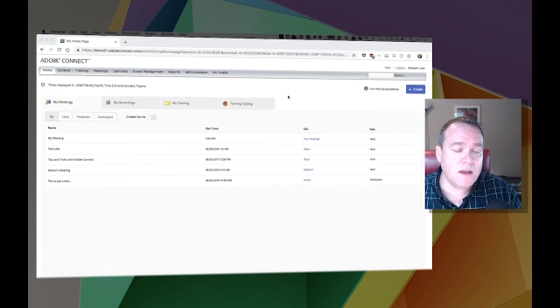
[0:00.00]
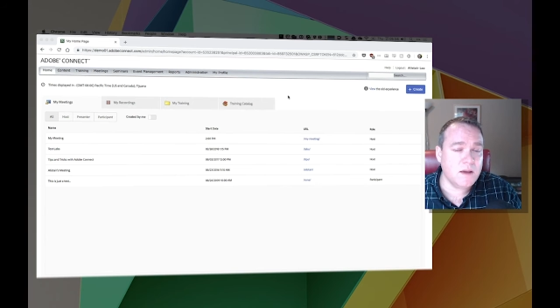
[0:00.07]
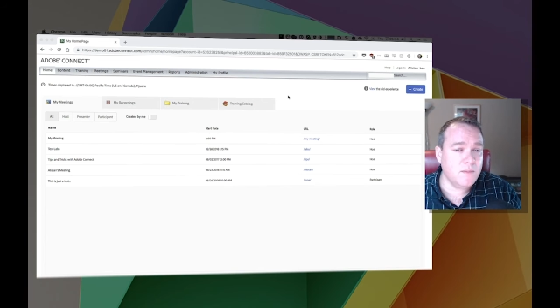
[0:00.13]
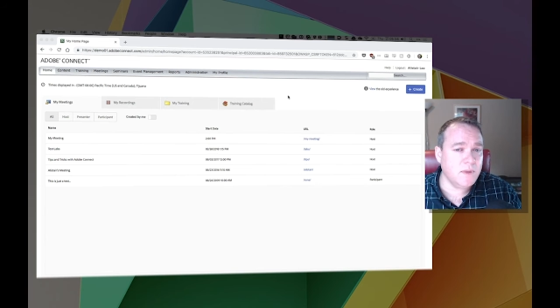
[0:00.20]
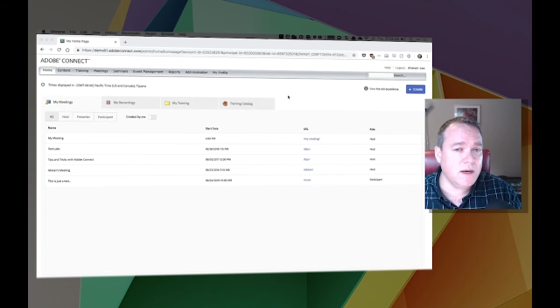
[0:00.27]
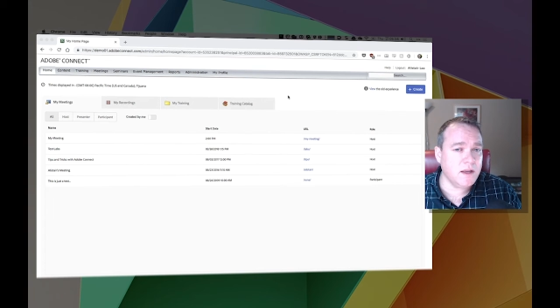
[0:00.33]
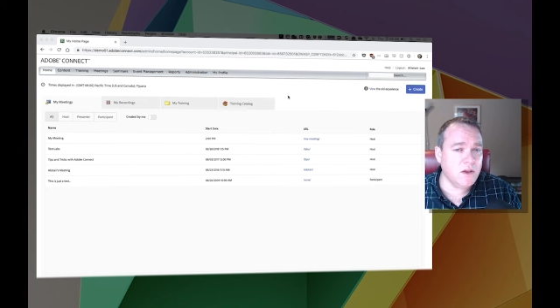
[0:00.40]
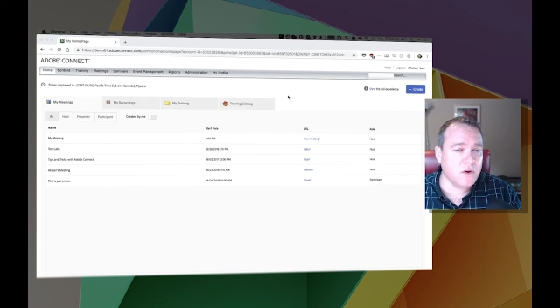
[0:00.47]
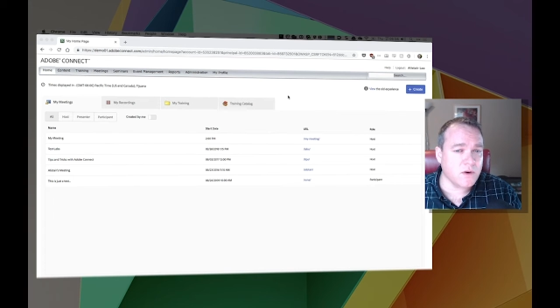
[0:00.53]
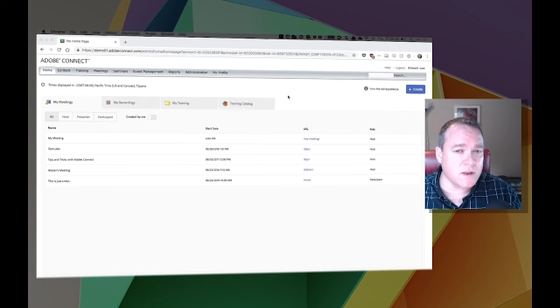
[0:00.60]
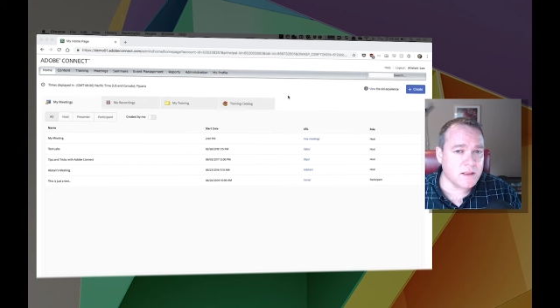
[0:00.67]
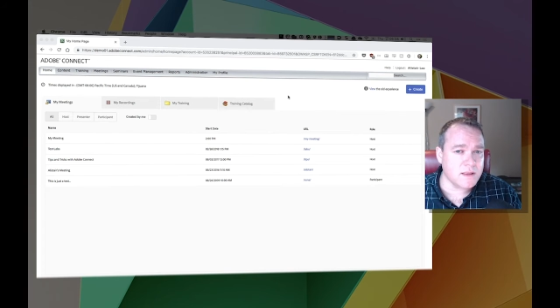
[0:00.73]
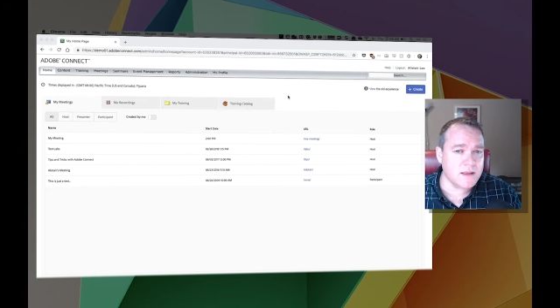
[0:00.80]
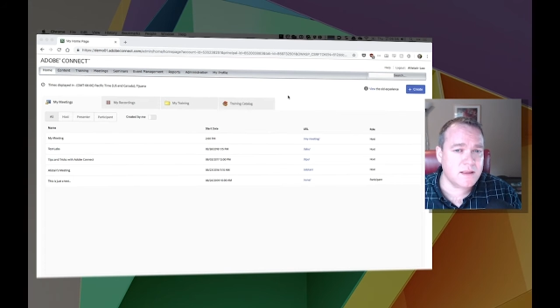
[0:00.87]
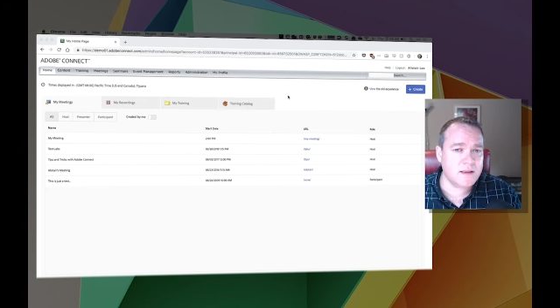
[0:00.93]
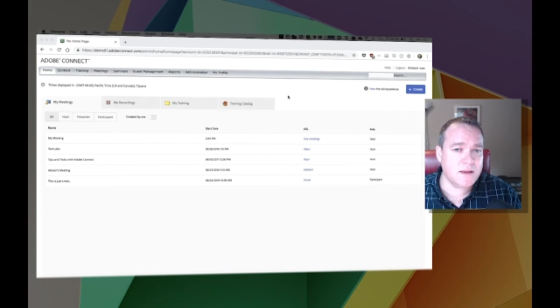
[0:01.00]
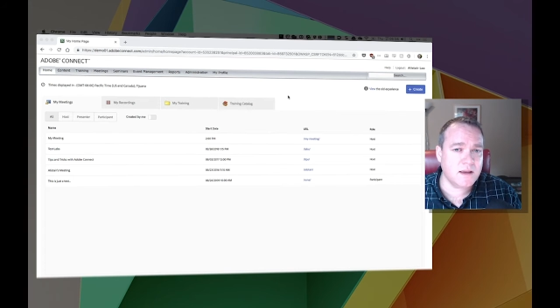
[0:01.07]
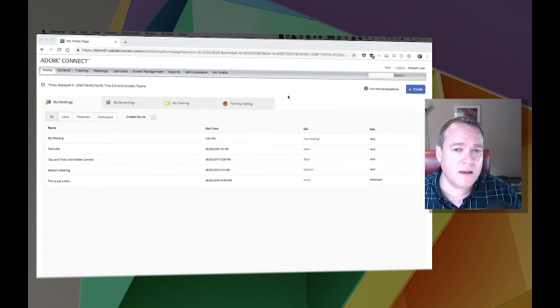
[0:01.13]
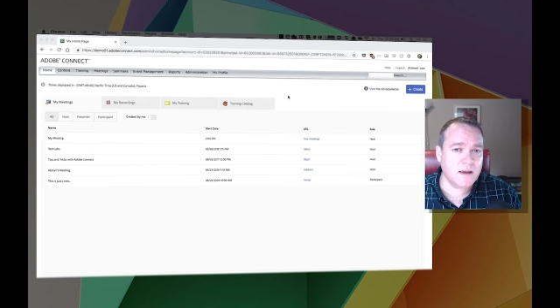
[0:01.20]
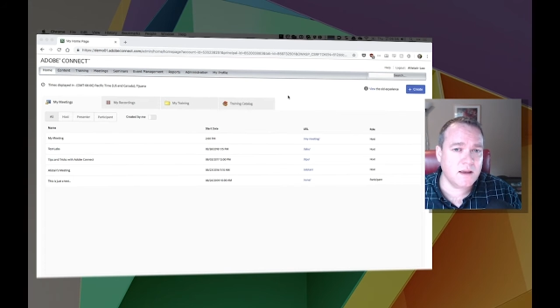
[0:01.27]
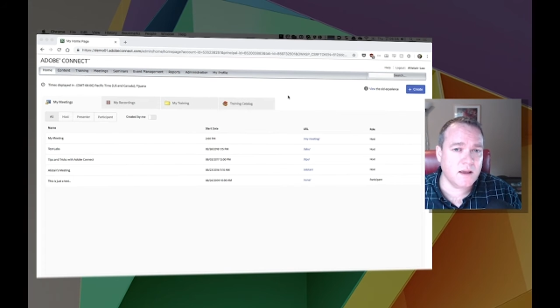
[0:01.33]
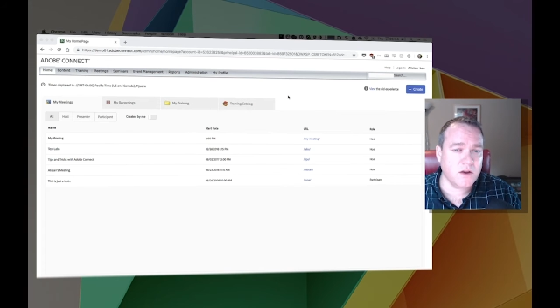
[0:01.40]
meaning your
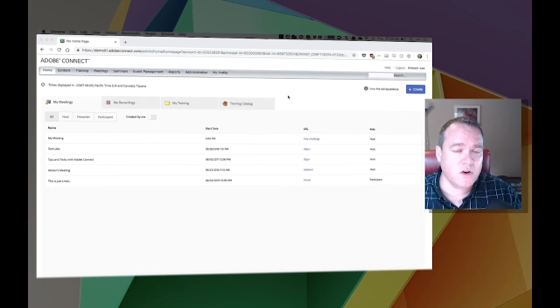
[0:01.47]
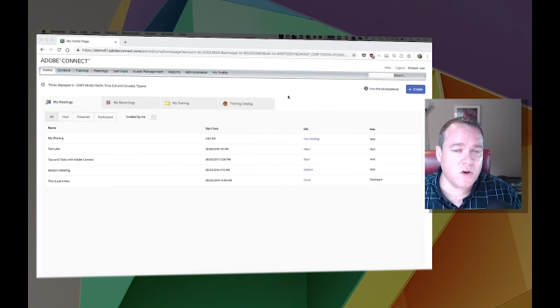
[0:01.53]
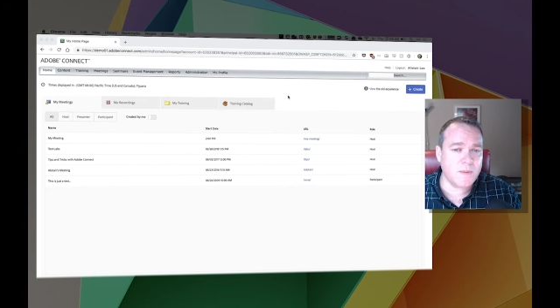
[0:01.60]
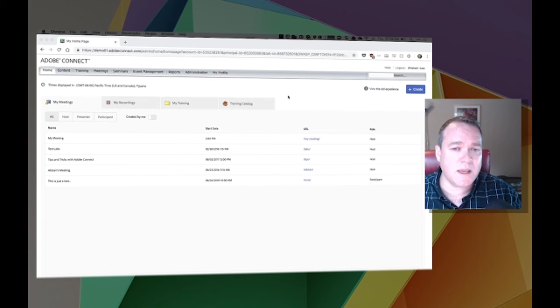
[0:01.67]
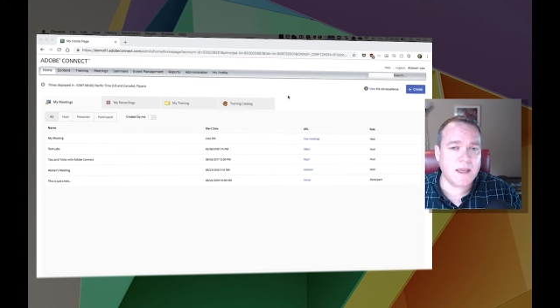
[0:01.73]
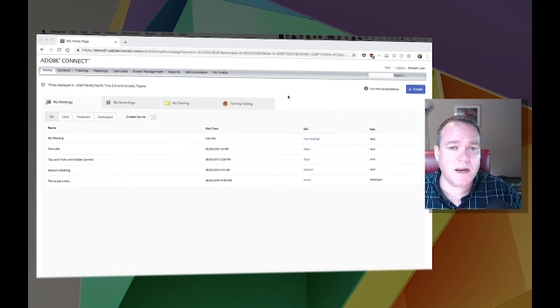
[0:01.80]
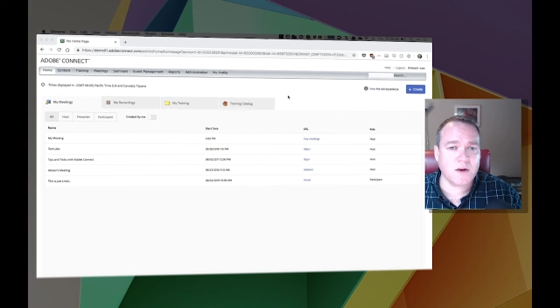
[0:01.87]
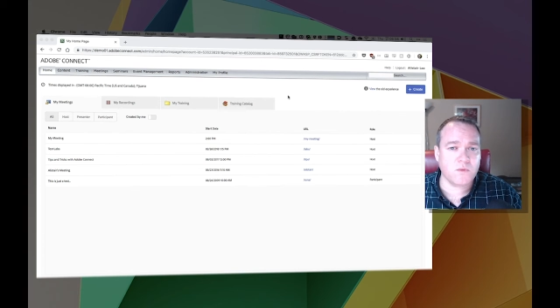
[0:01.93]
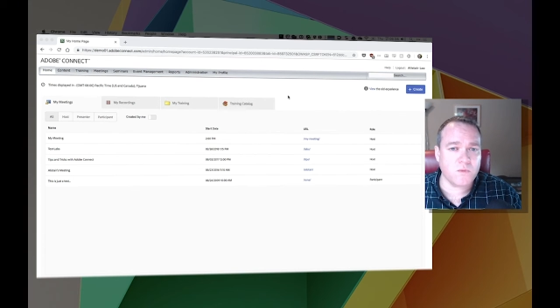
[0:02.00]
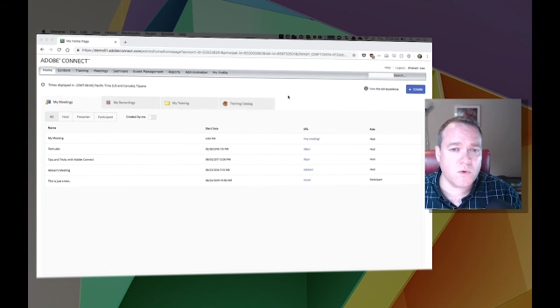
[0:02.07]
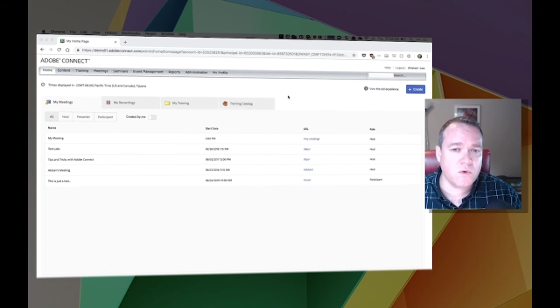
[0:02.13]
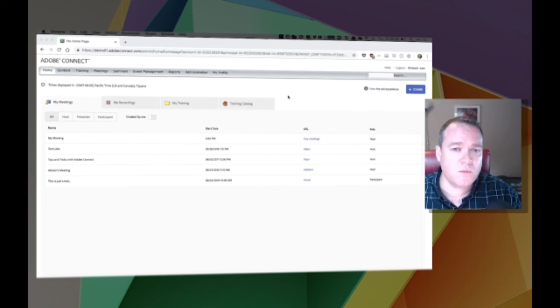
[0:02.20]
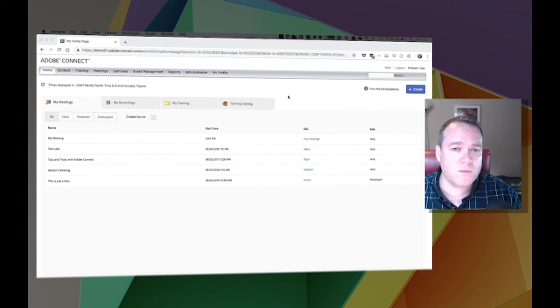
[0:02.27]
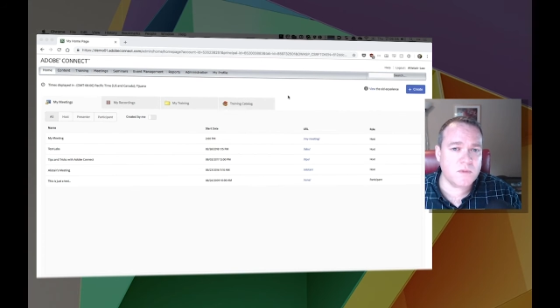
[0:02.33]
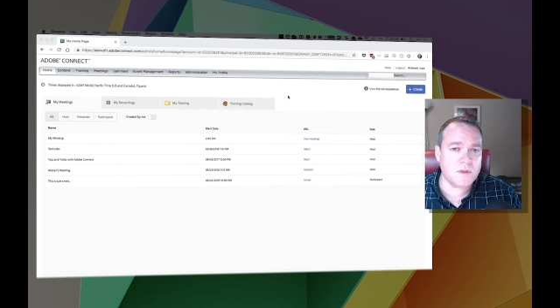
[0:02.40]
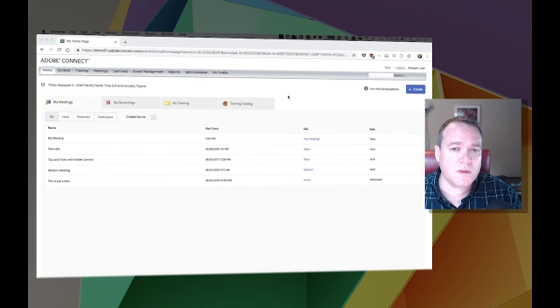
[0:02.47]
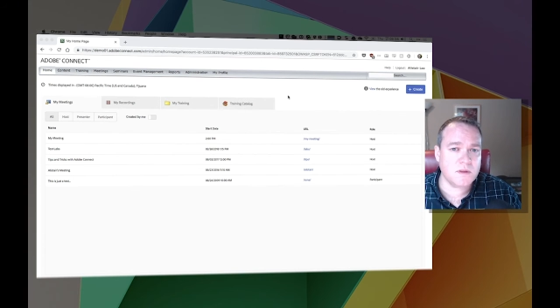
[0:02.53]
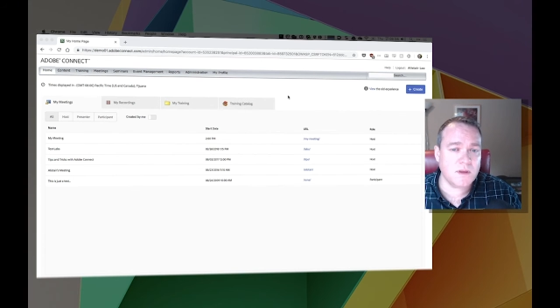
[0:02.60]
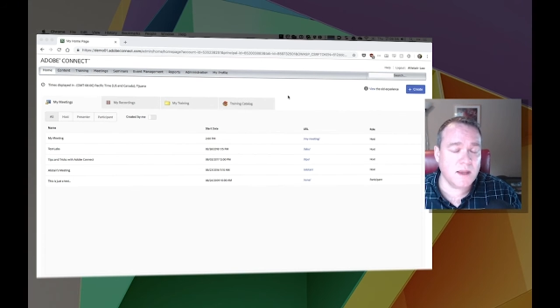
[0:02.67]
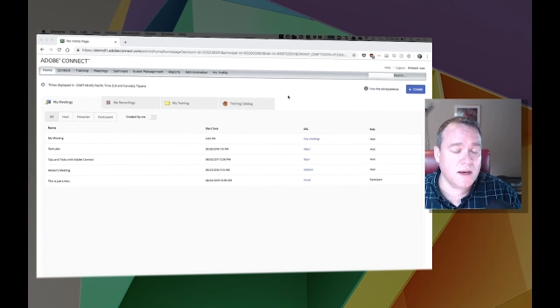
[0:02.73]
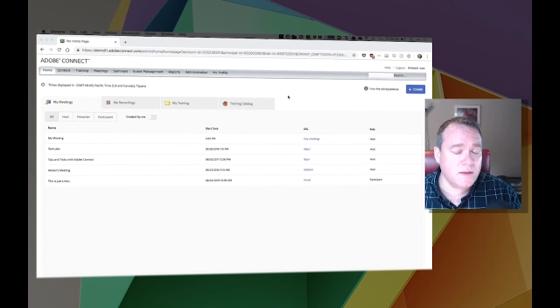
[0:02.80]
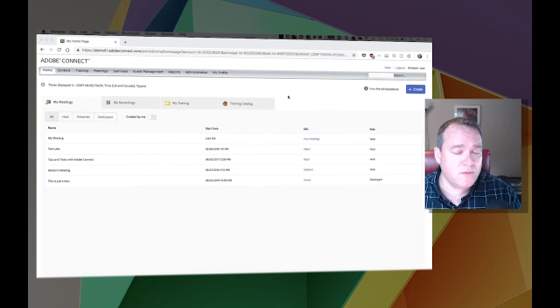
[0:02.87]
existing Adobe Connect rooms
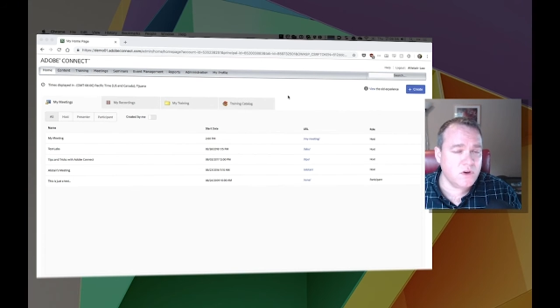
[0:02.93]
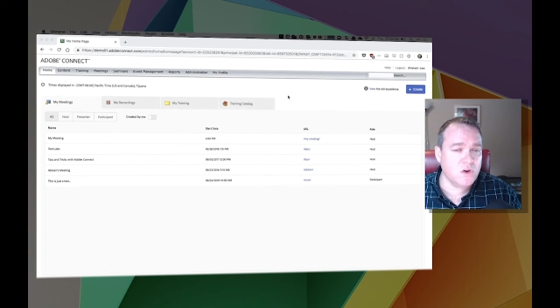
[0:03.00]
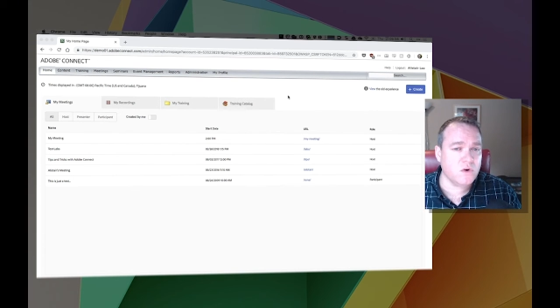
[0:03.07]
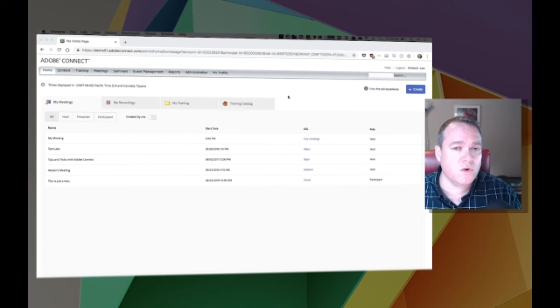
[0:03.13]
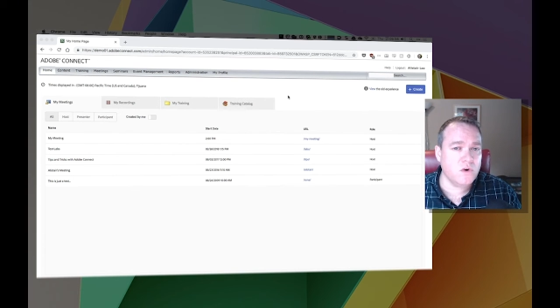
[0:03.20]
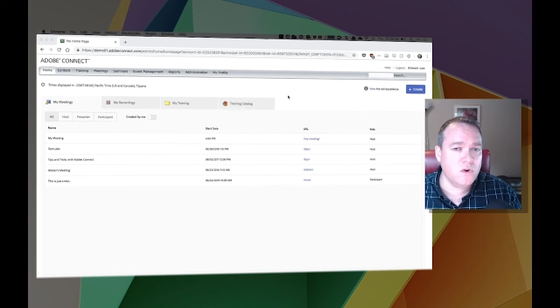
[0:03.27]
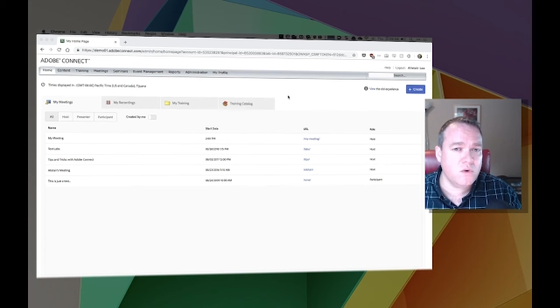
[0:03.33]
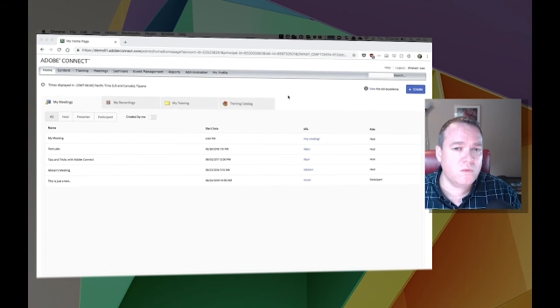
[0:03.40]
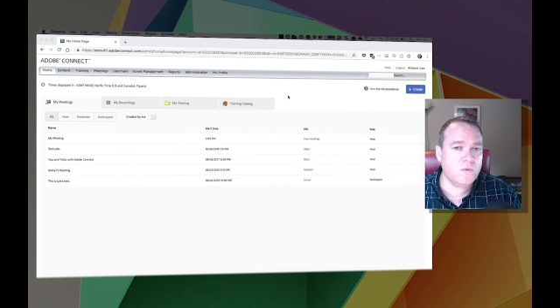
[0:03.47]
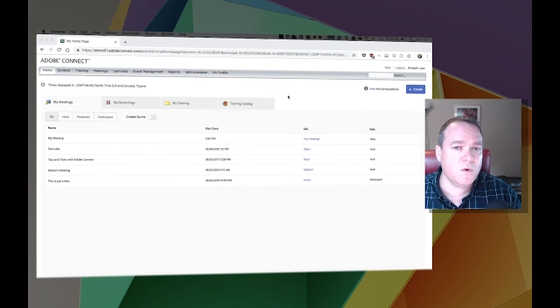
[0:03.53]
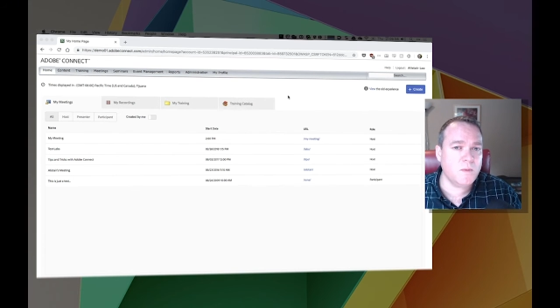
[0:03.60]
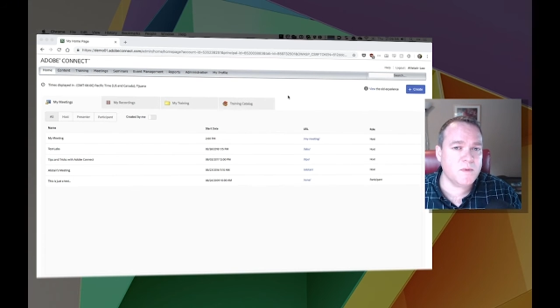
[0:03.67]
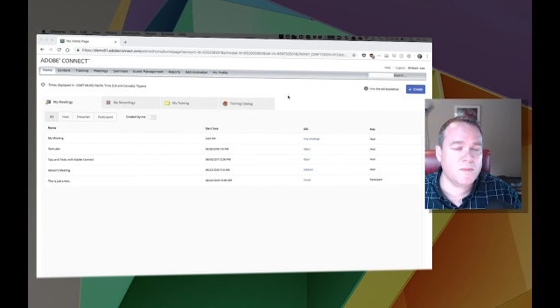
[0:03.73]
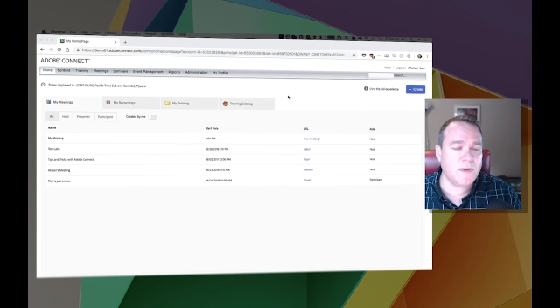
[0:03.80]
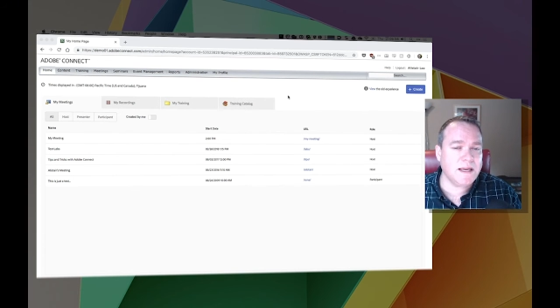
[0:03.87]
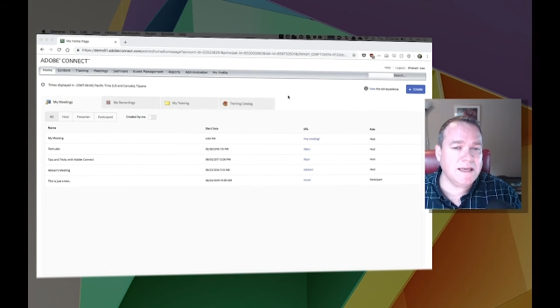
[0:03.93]
and even your new rooms by